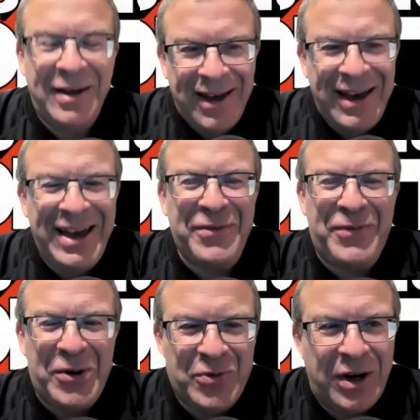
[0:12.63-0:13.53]
Hey
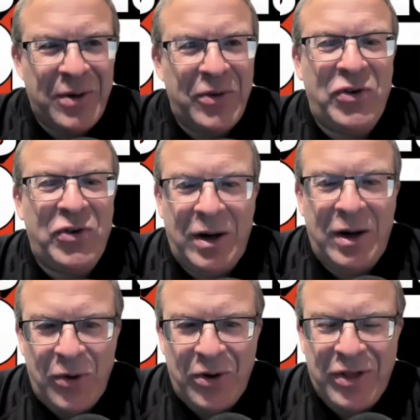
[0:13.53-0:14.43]
folks, welcome to Shooting Up
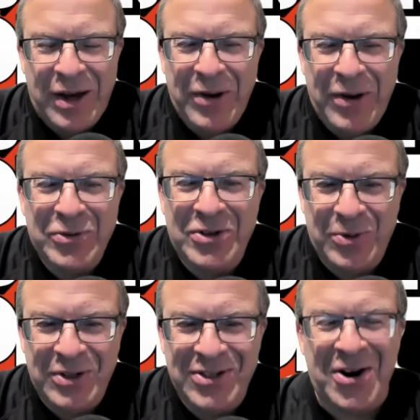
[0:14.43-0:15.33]
North. I'm your host,
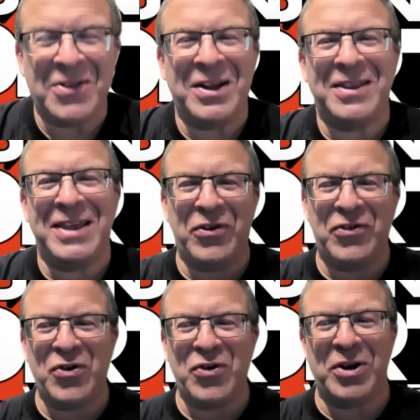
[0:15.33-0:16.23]
Lewis Carlan. Thank you
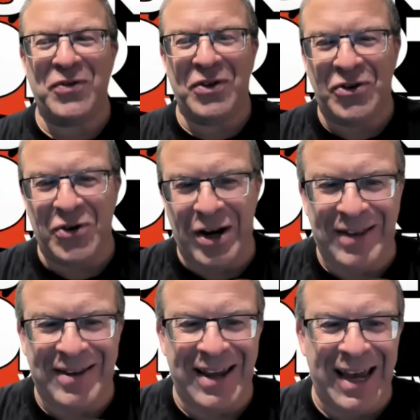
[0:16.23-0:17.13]
so much for joining
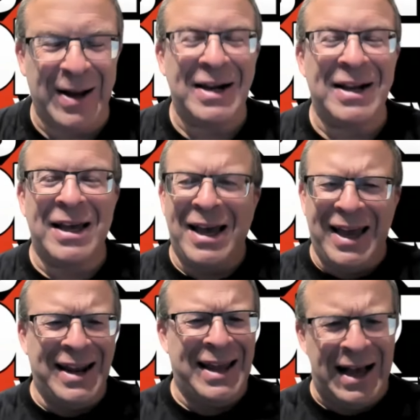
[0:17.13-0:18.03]
me today.
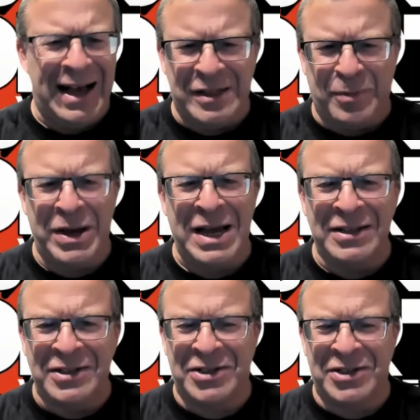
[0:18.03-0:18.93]
It has
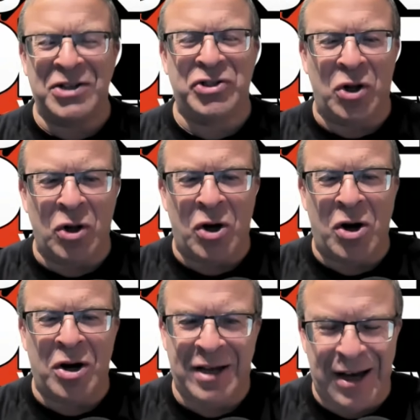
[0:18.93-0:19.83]
been such a
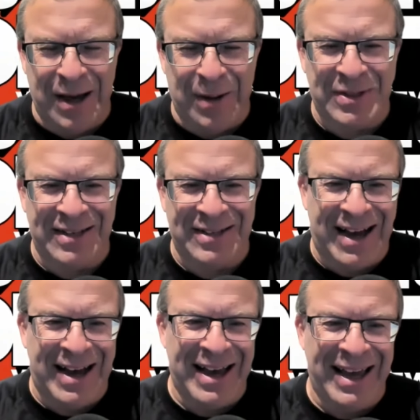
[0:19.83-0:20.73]
long time since
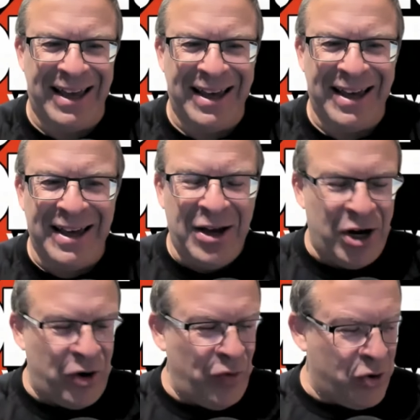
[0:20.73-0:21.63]
I
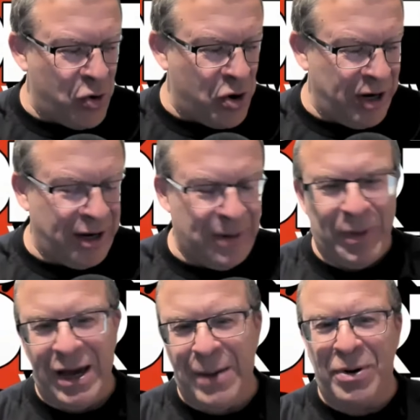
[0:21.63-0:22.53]
recorded
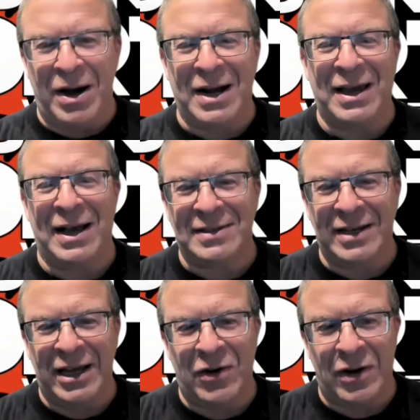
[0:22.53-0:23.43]
a podcast
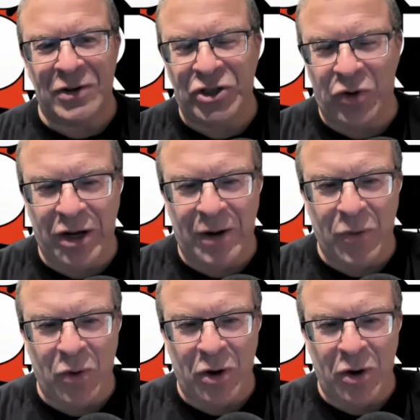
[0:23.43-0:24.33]
here on the Shooting Up
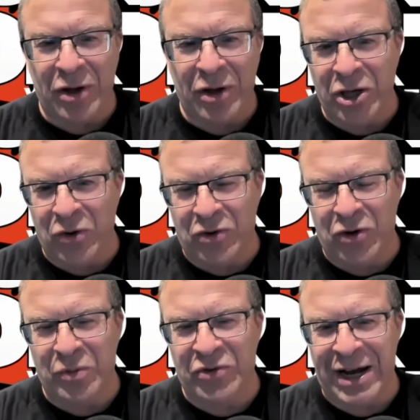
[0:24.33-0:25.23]
North
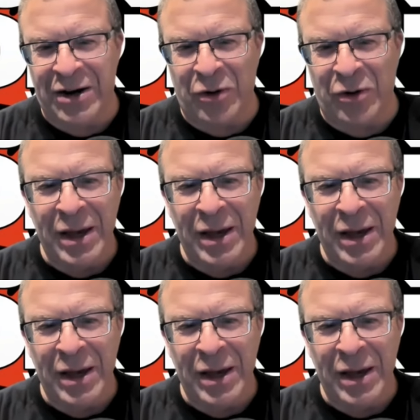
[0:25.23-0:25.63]
YouTube channel.